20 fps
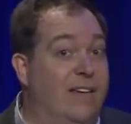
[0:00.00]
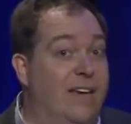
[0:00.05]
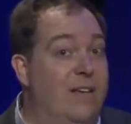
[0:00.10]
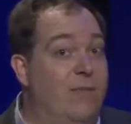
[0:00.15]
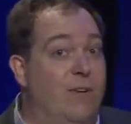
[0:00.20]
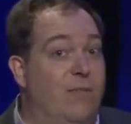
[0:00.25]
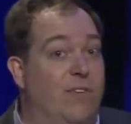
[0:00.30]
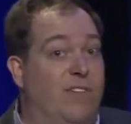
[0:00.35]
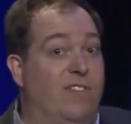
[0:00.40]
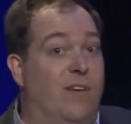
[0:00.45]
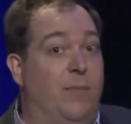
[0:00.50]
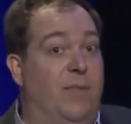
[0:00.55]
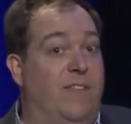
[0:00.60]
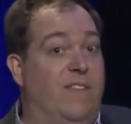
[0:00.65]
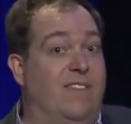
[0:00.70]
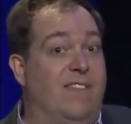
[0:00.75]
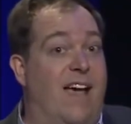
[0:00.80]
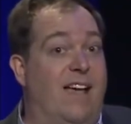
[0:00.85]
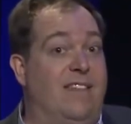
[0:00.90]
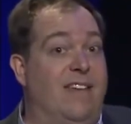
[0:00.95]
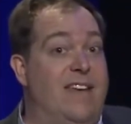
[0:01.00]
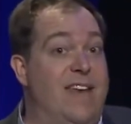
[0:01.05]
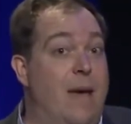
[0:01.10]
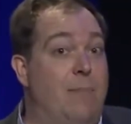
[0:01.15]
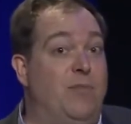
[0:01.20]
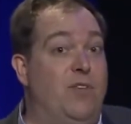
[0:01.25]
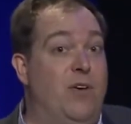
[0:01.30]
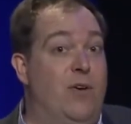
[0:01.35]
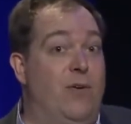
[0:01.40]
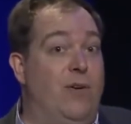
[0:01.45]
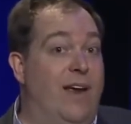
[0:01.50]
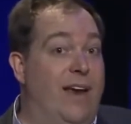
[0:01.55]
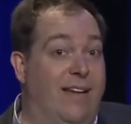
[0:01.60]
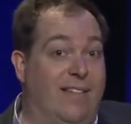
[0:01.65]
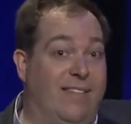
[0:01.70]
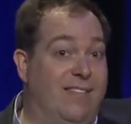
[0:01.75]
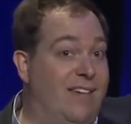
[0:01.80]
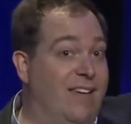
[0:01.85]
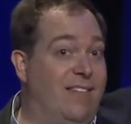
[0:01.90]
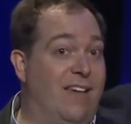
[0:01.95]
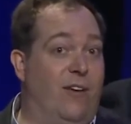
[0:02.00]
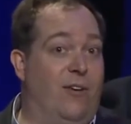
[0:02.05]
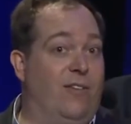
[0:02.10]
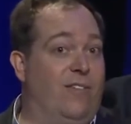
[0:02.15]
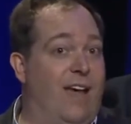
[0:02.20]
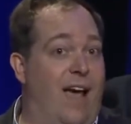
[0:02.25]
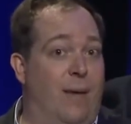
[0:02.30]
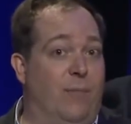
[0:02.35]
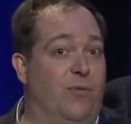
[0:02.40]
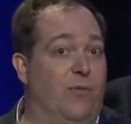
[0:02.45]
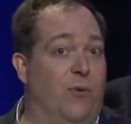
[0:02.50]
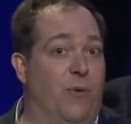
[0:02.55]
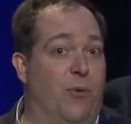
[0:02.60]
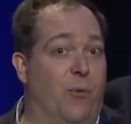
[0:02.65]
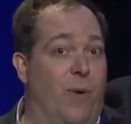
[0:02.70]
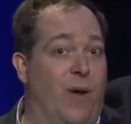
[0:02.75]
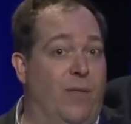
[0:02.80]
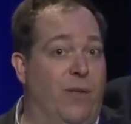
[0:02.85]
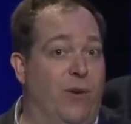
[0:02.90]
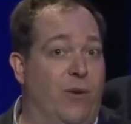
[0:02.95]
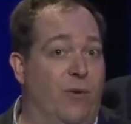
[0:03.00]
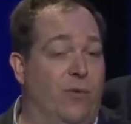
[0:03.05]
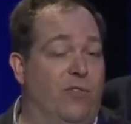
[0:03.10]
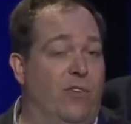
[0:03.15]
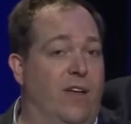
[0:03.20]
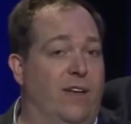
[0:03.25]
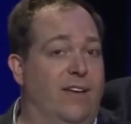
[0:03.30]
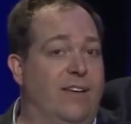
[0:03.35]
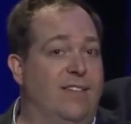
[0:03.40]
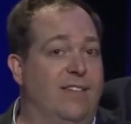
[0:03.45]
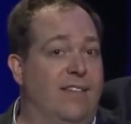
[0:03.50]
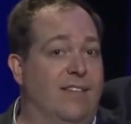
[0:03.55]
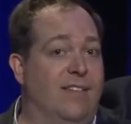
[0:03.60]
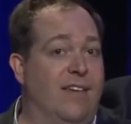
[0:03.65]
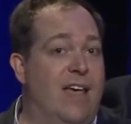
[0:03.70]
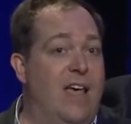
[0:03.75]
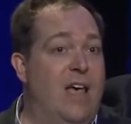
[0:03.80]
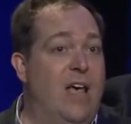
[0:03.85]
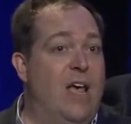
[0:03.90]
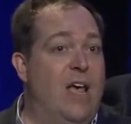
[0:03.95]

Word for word: even if it's something the size of Neptune and it's 600 times further away than the sun distance,